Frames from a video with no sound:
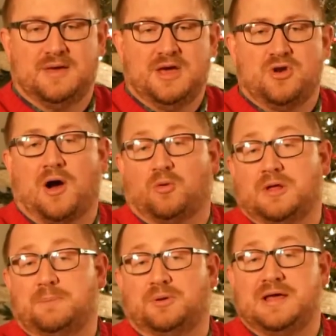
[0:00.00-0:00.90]
You know, I
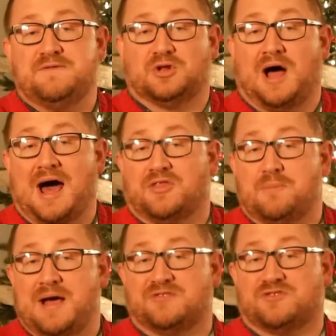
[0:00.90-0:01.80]
really believe a lot of the
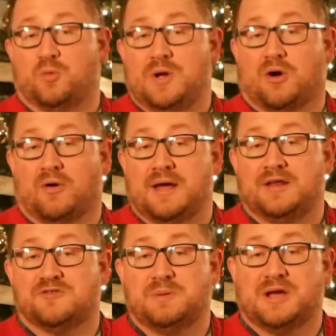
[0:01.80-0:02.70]
mess that we are in
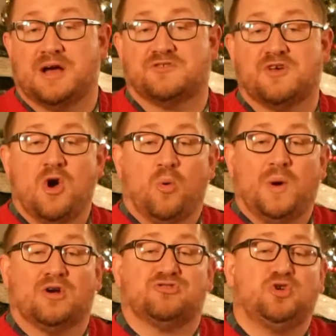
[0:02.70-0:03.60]
is because
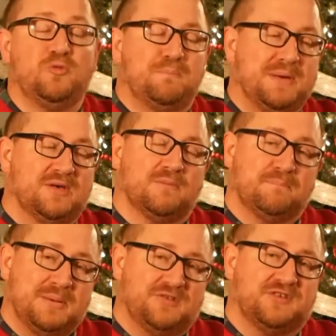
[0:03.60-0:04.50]
we are too bu
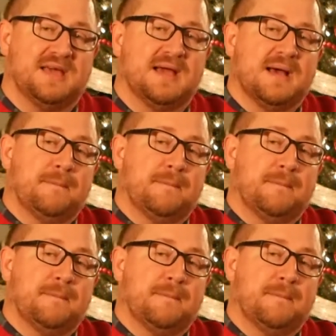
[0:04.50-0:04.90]
busy